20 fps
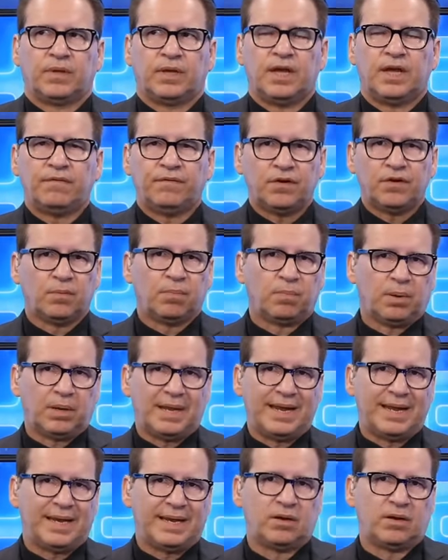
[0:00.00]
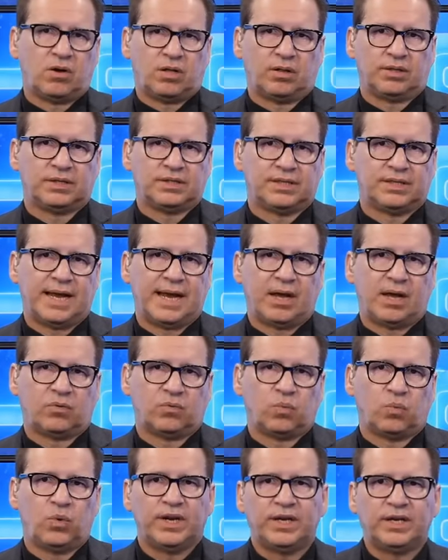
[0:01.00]
if you're playing all this
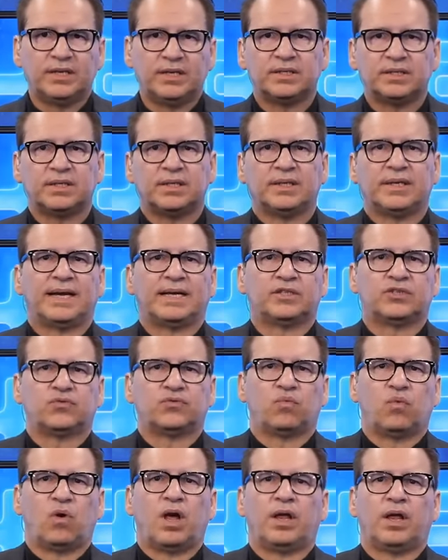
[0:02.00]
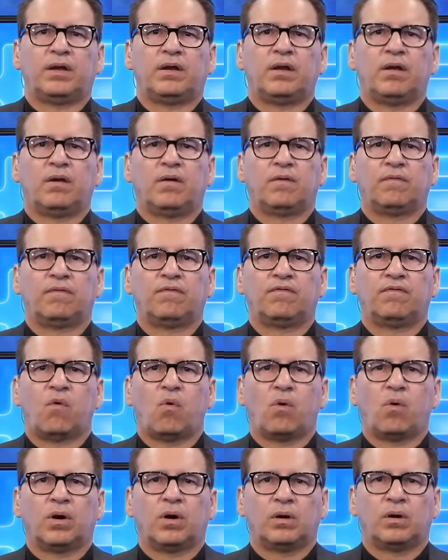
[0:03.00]
out, when is the next run
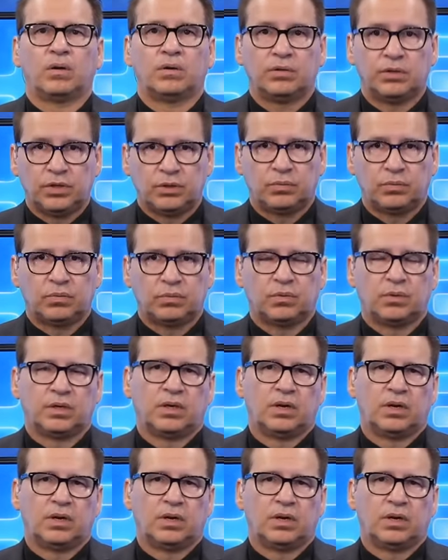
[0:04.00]
for you?